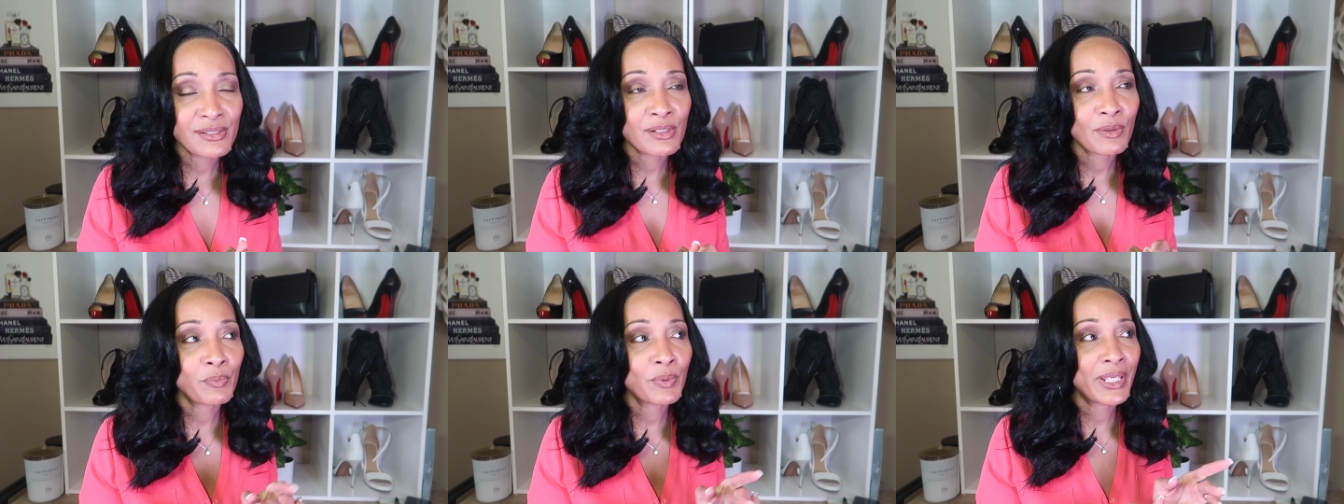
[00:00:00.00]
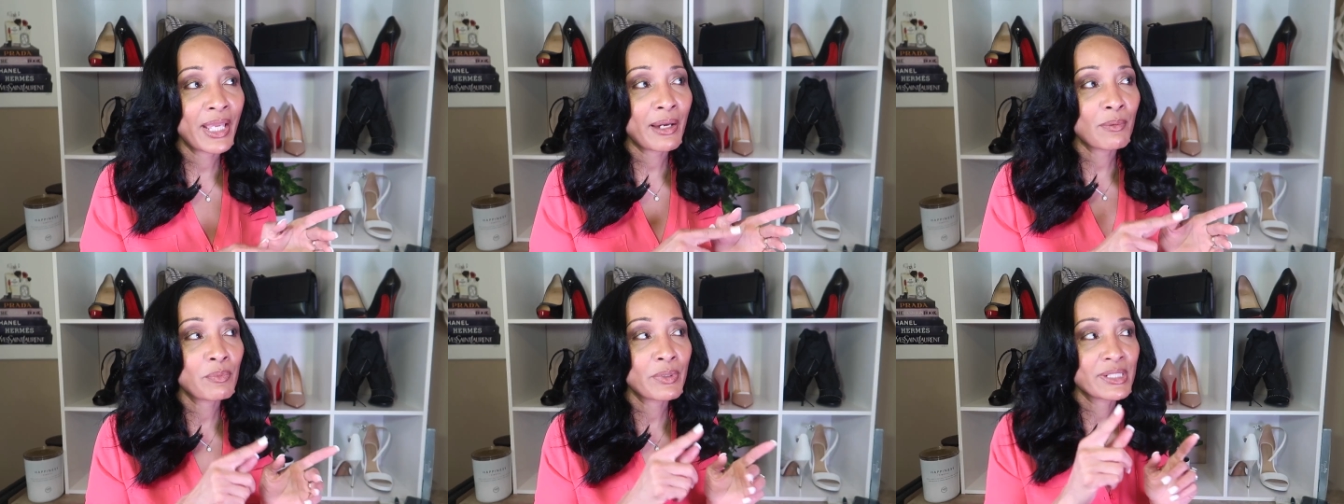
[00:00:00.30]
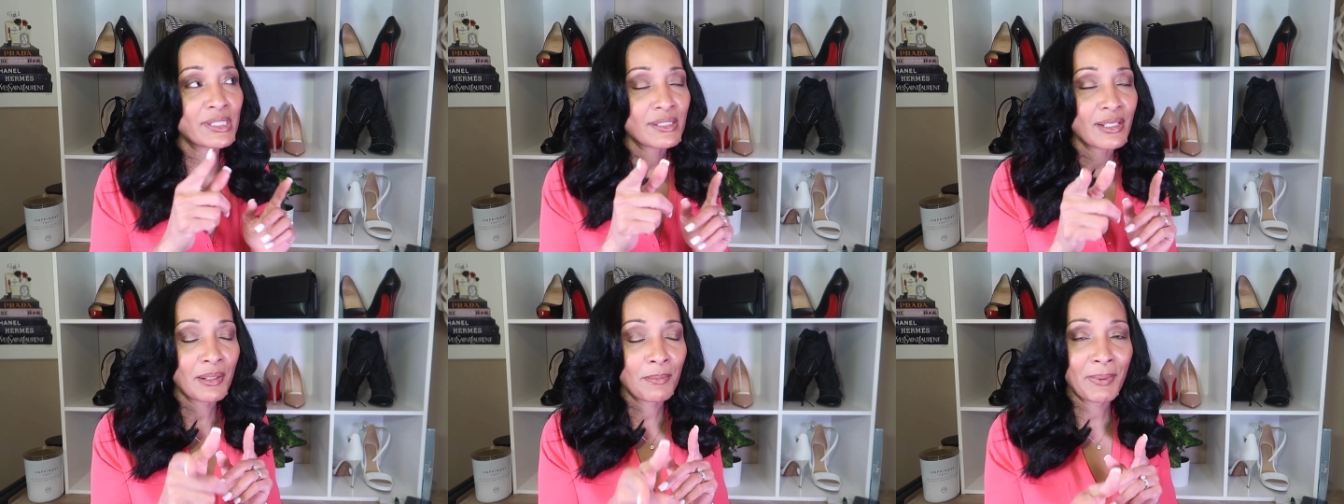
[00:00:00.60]
So we had
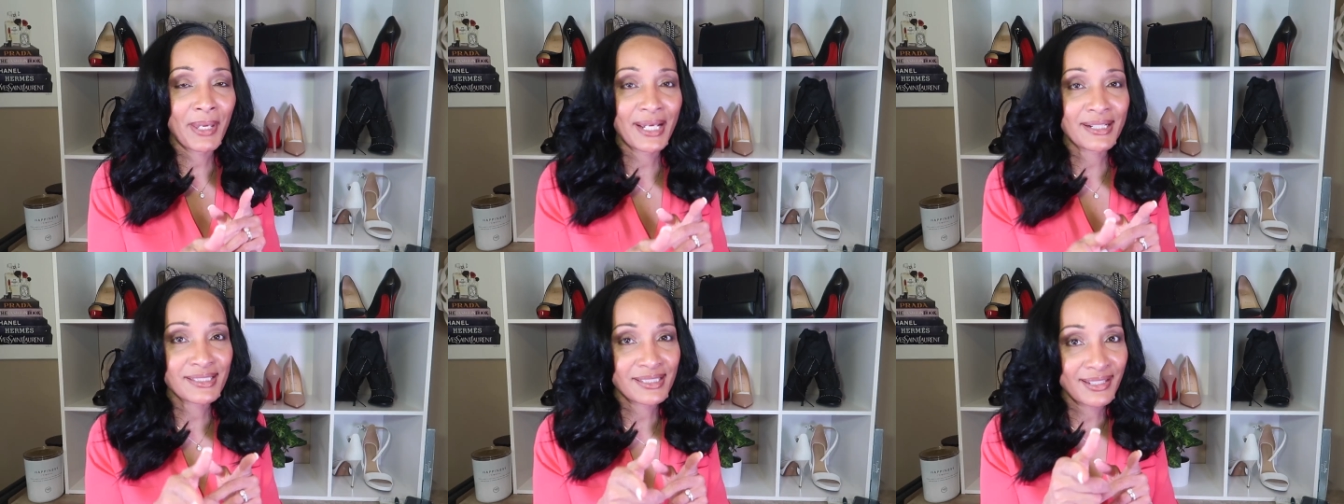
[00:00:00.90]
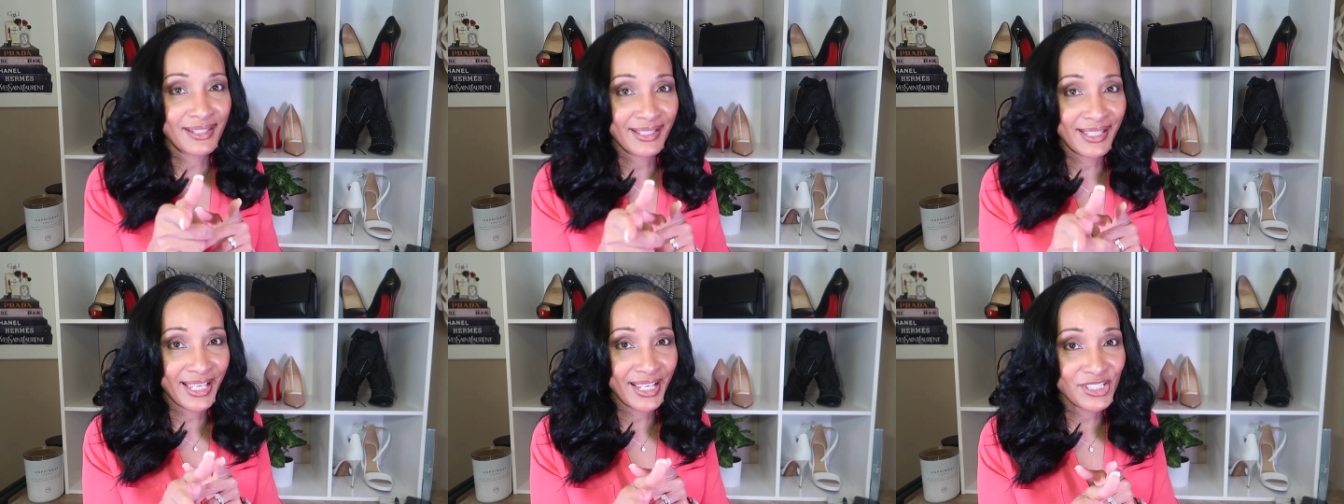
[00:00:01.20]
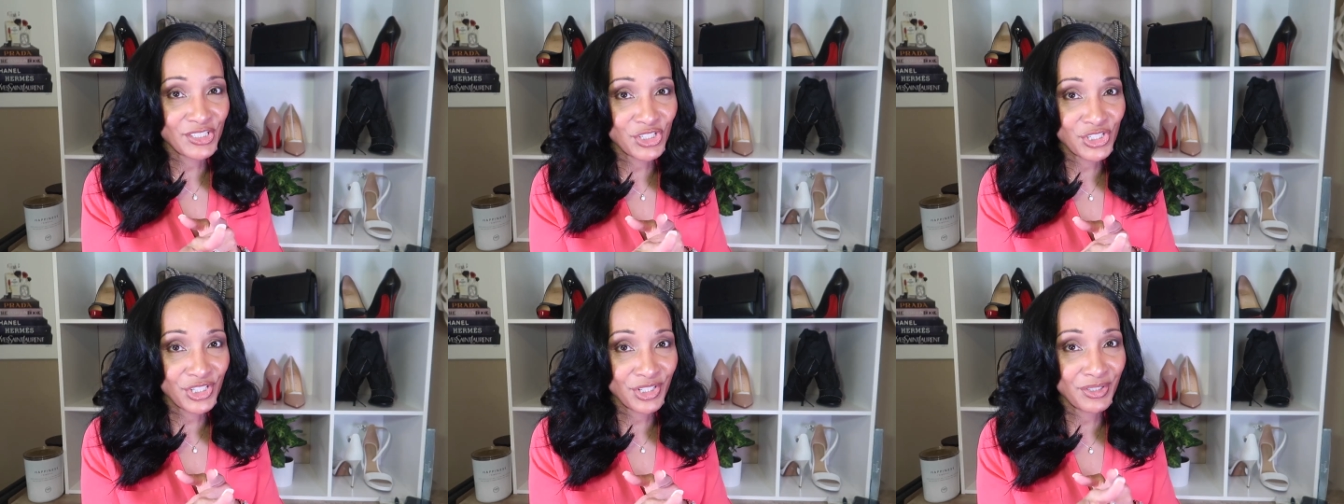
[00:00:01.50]
went to the back to the
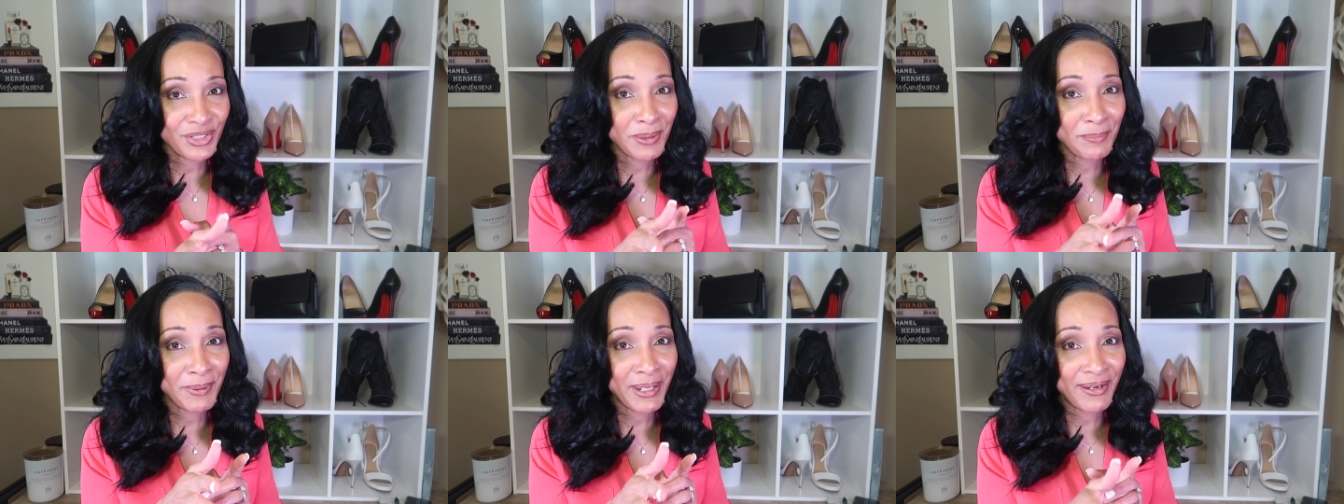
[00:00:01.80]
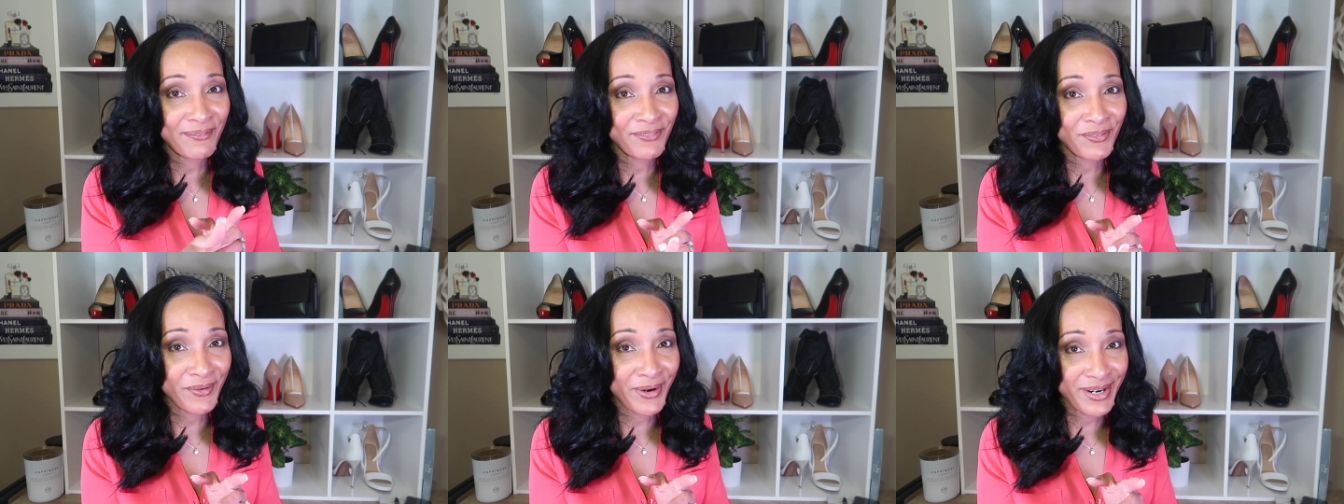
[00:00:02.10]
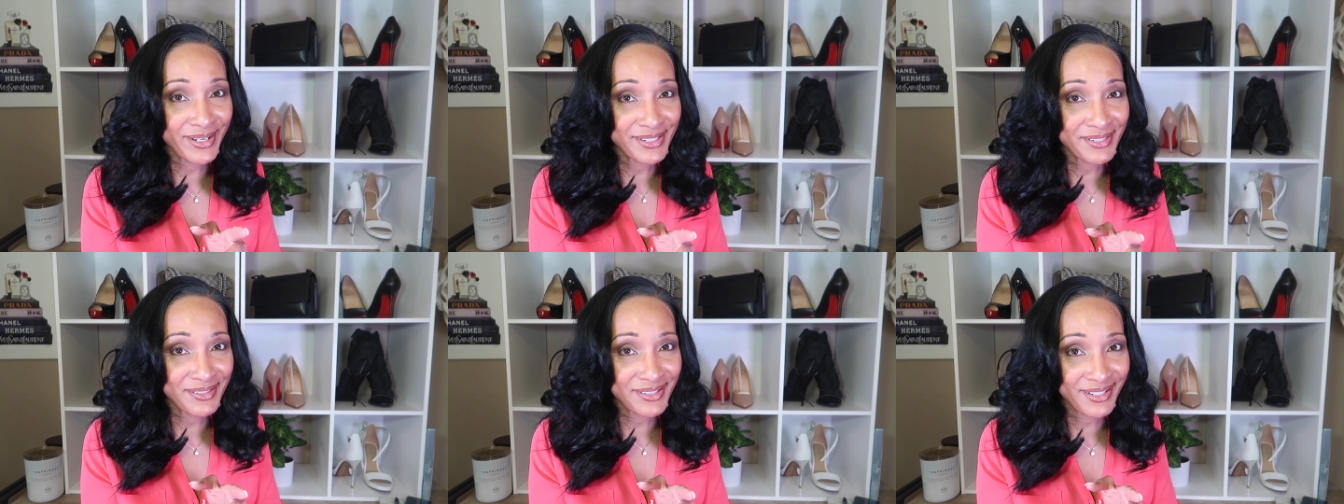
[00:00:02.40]
cashier to pay for
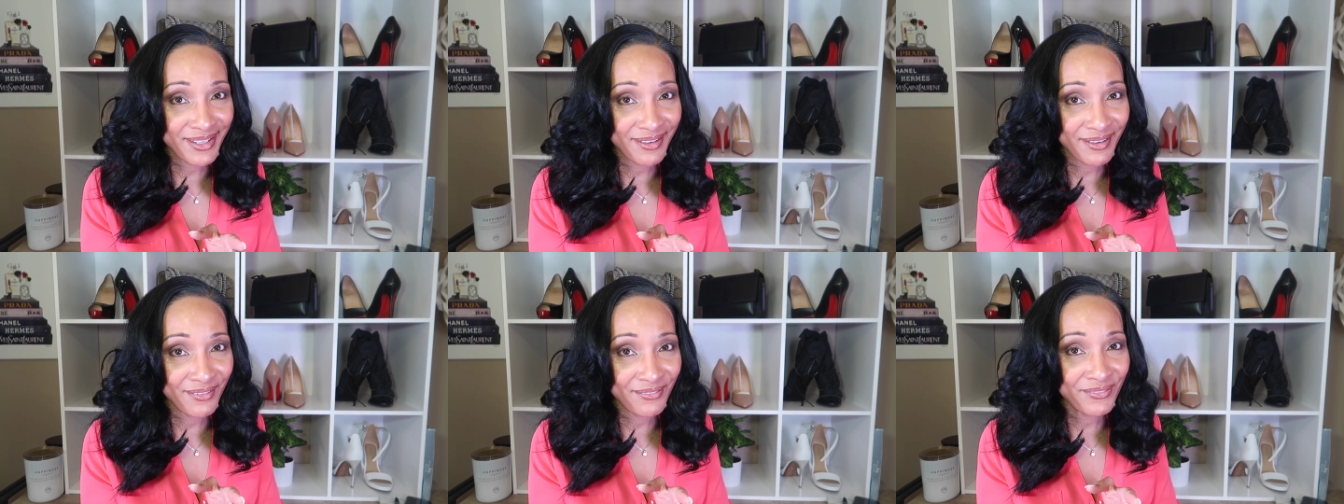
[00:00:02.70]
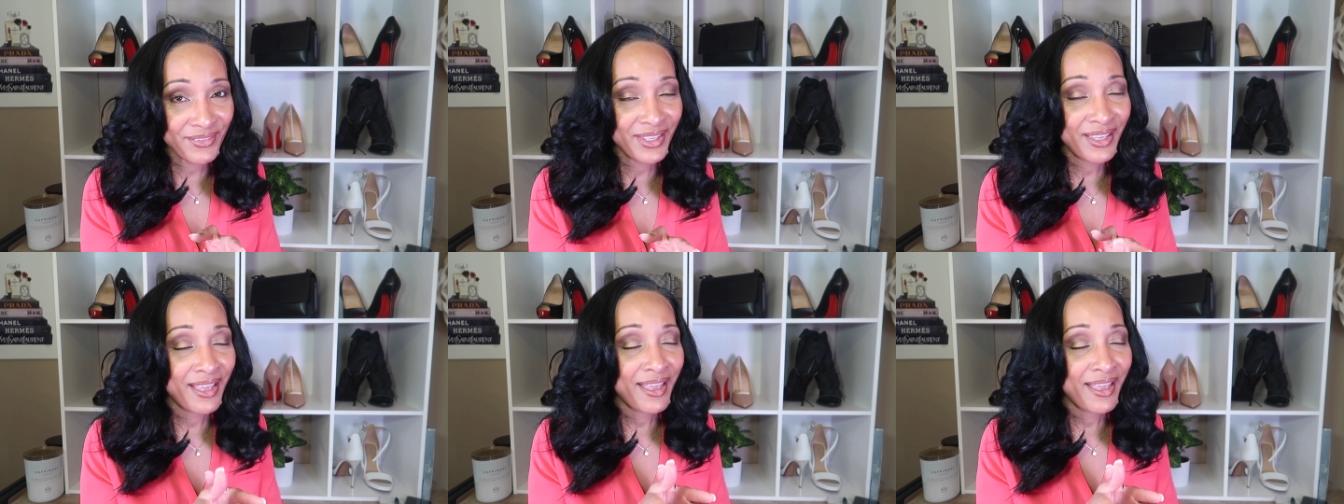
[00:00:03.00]
our stuff.